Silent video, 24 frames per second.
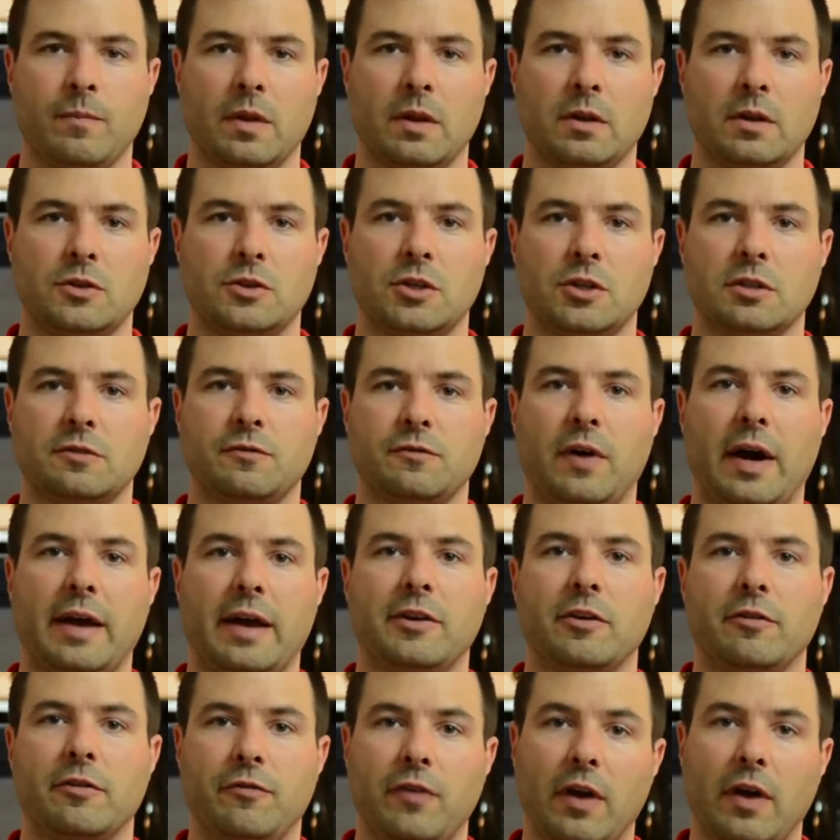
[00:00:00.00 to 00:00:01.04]
Just find
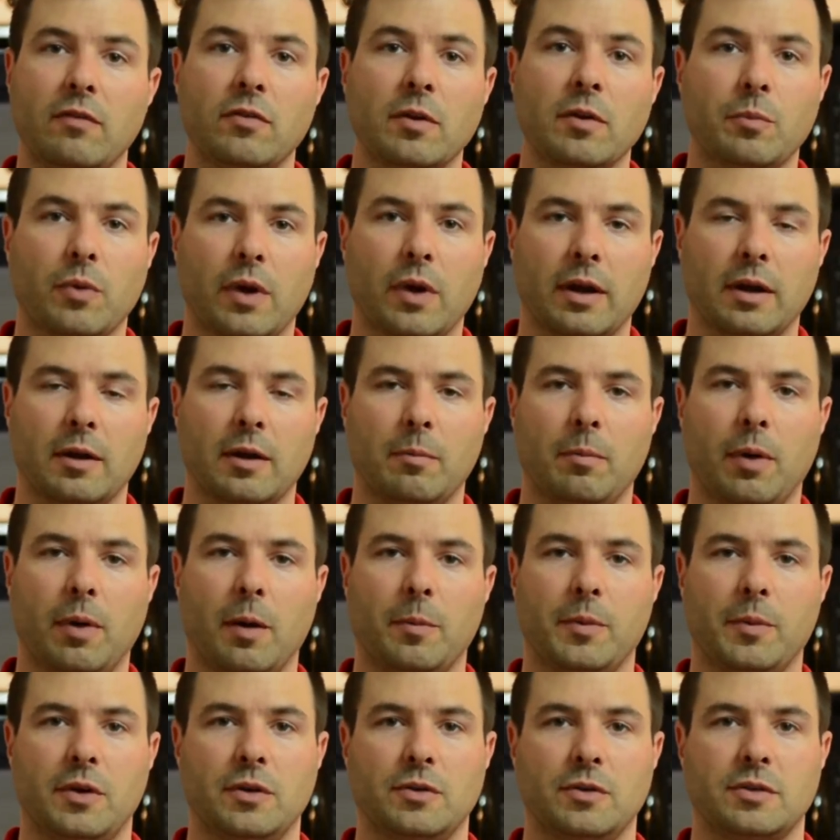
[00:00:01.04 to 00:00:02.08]
your favorite brand of
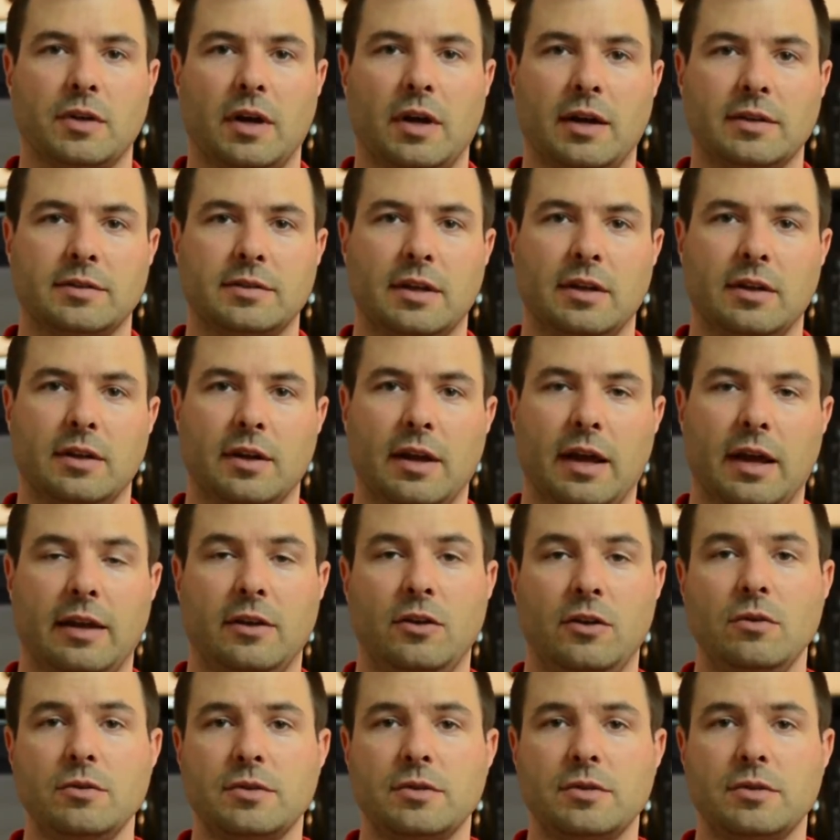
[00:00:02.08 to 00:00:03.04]
barbecue sauce and, and use